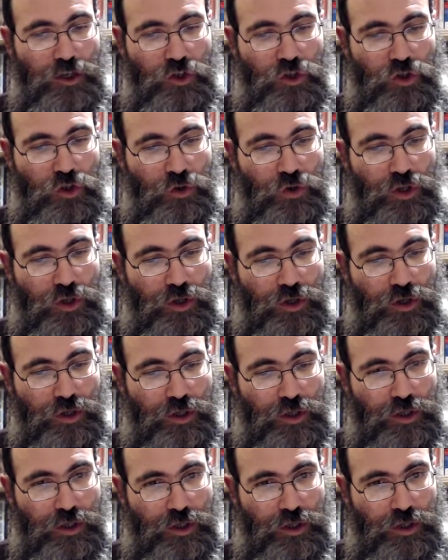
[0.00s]
So the
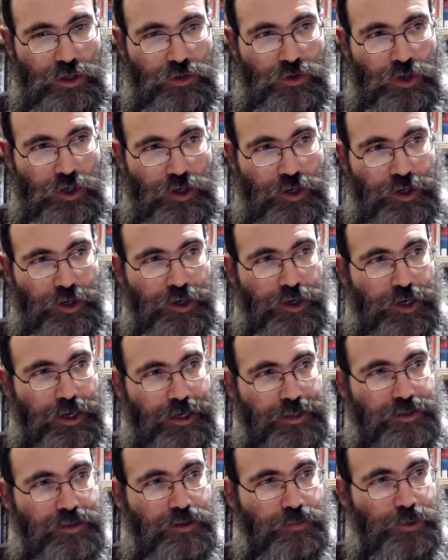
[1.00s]
oil
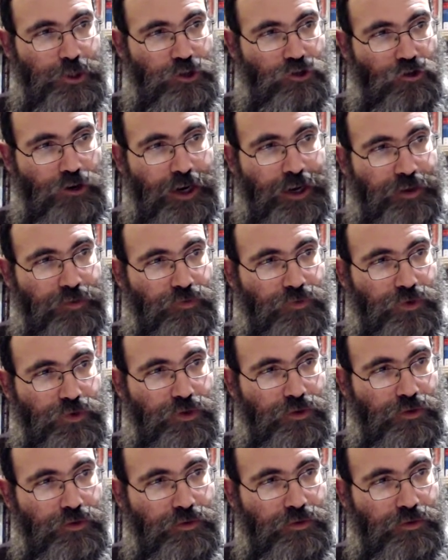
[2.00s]
has to be trained